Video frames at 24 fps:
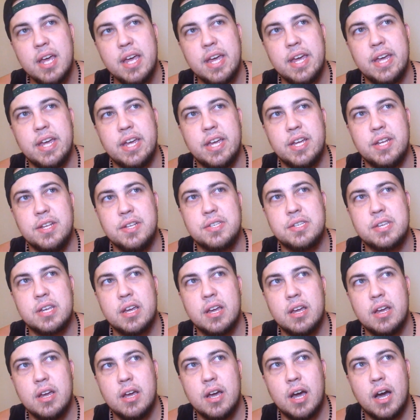is
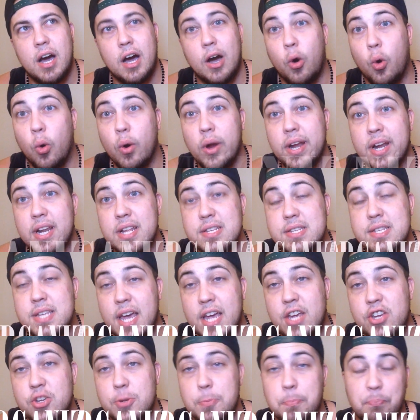uh,
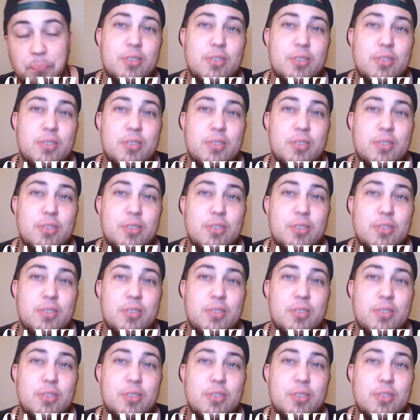organization.